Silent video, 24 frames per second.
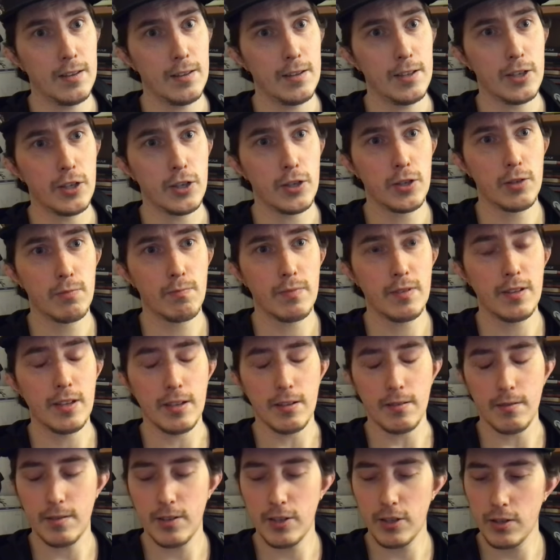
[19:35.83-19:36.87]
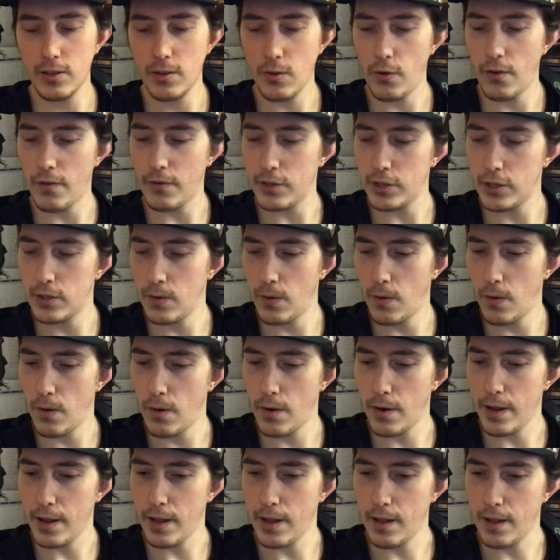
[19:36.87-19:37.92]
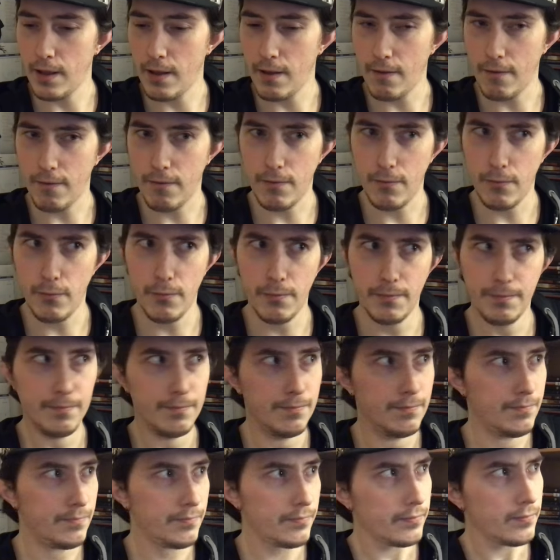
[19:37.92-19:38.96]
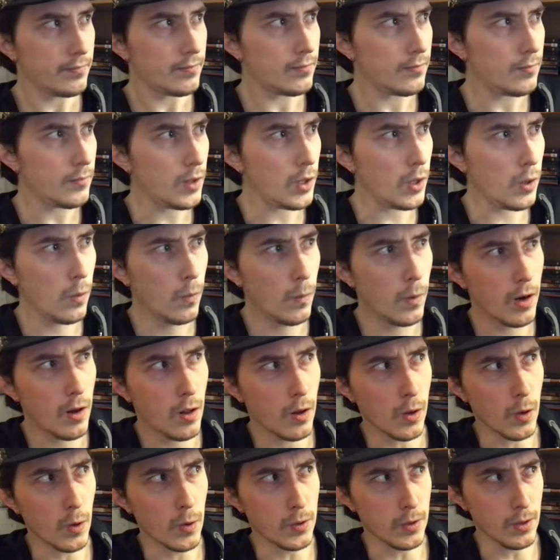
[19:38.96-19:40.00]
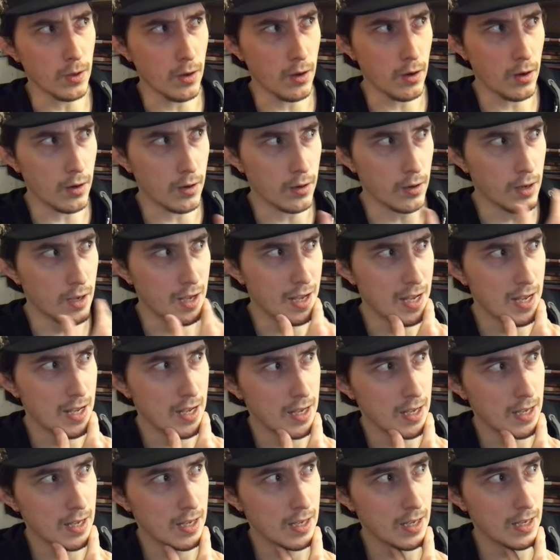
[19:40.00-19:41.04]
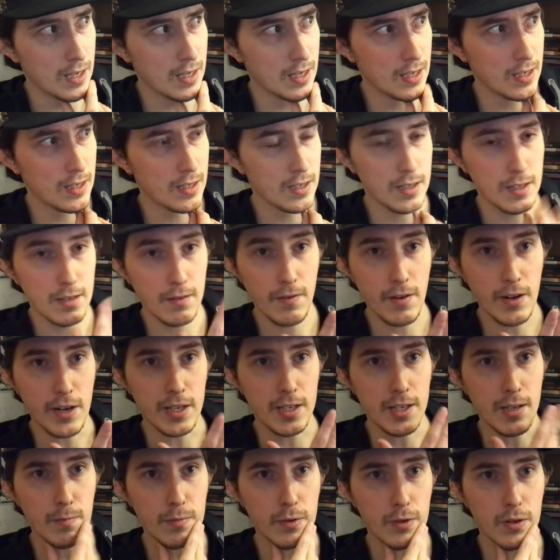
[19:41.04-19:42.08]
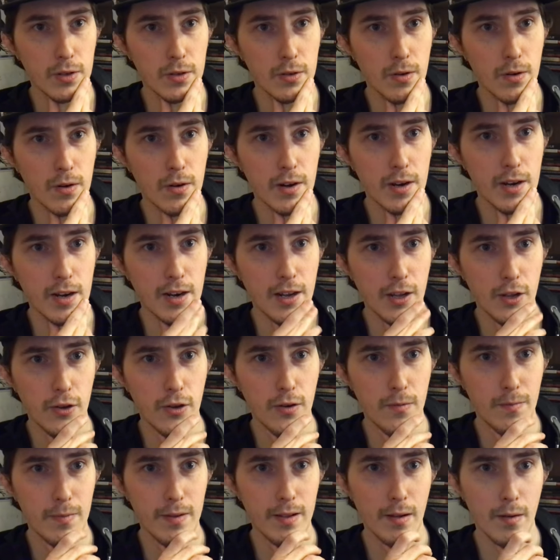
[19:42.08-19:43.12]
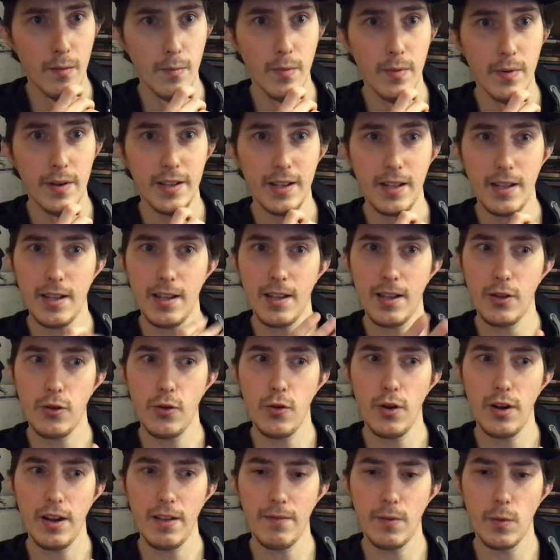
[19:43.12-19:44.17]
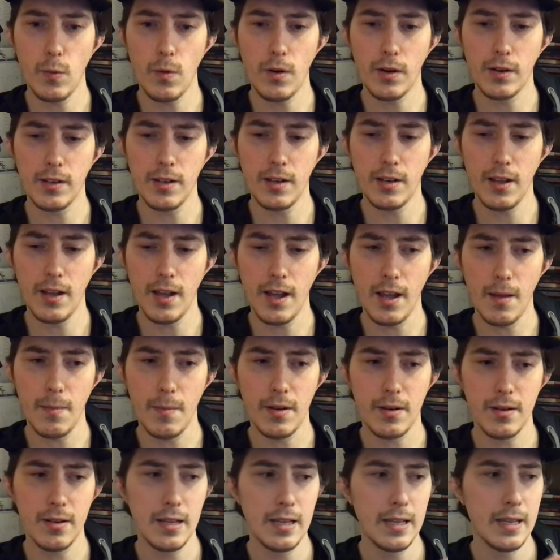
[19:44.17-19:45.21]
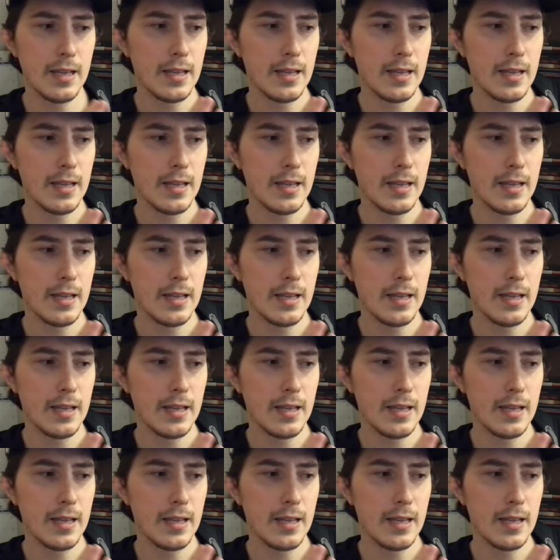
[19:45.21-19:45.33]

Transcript: this this sort of story of what all goes on. It's a very simple story, and it could be it could even work today, but